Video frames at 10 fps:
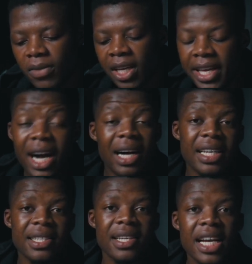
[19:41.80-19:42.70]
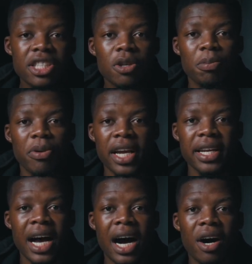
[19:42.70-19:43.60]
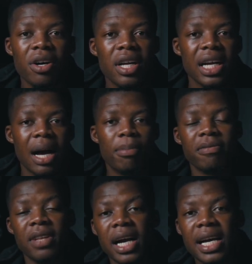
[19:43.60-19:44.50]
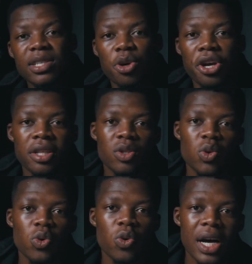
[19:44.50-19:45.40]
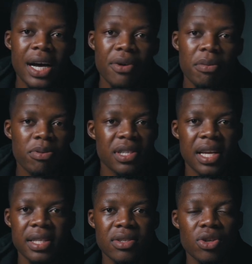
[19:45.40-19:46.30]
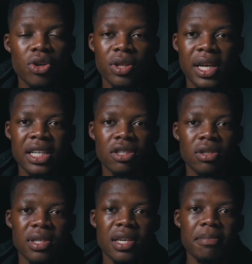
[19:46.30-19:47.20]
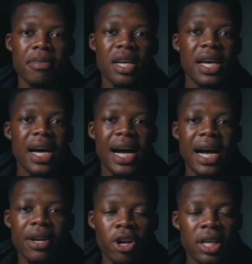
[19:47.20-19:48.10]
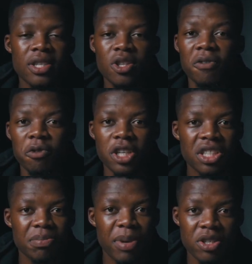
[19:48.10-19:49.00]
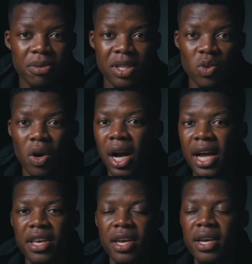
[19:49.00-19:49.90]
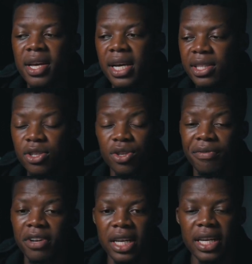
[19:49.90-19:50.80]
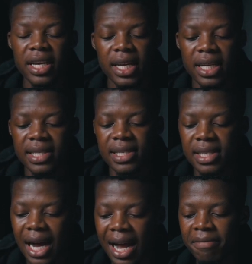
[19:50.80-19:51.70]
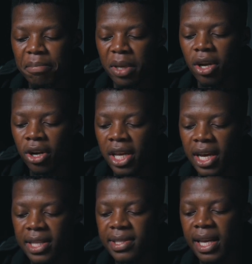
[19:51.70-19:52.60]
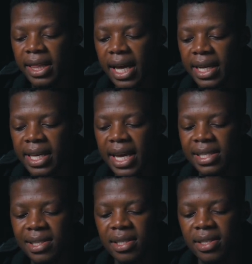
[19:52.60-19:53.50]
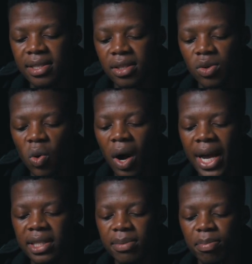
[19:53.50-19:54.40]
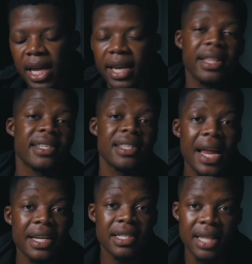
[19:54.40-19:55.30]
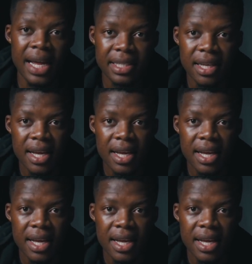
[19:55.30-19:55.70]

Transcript: yeah, international break now. A couple of the guys going to represent, the national team, not least of which Patrick Maswanganyi, deservedly. Listen, I've been on here and said that he hasn't quite played at the standards that